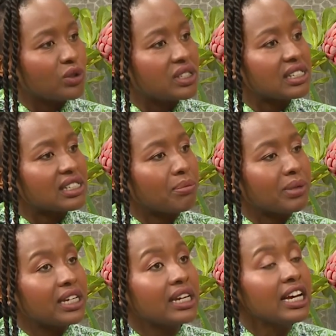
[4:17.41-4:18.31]
you see
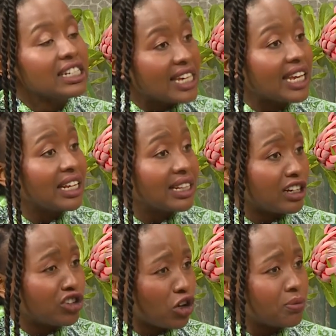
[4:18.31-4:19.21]
somebody taking
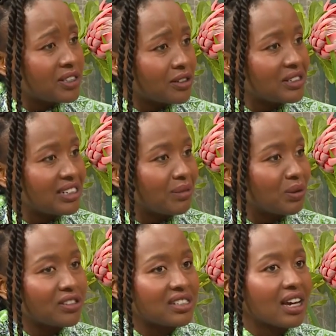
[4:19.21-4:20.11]
their job seriously
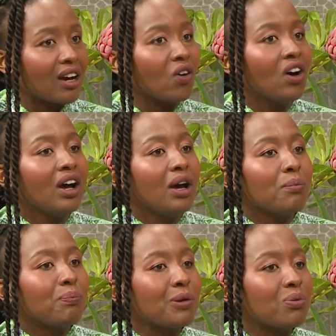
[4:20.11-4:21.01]
because yeah. now
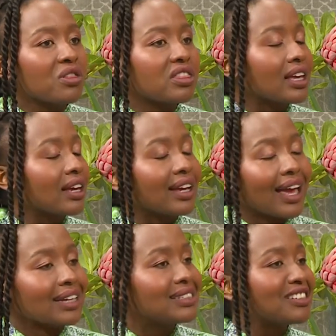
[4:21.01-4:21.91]
people think
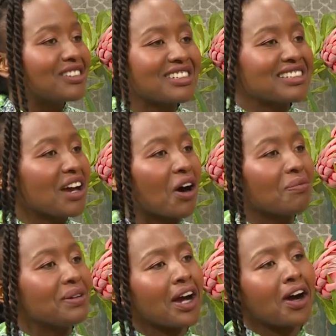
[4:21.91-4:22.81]
acting is just a
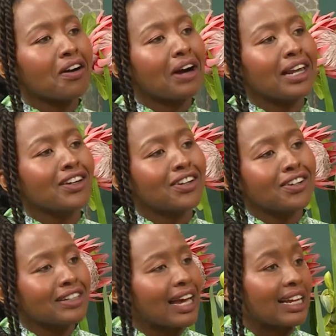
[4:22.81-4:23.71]
hobby. Oh, I look
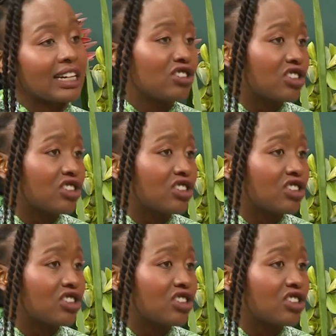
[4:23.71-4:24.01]
good. I yeah.